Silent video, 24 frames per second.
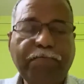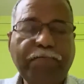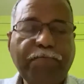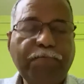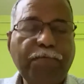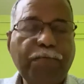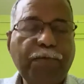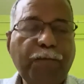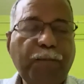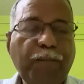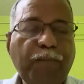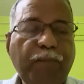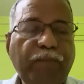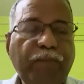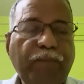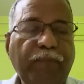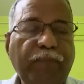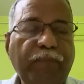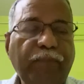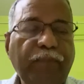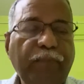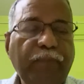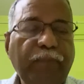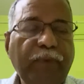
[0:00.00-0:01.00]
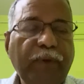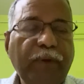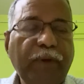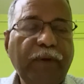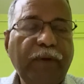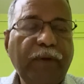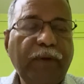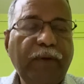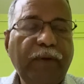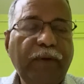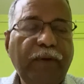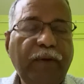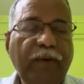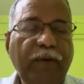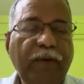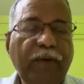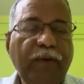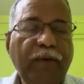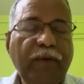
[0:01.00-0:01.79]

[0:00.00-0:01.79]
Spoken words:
(no one is talking)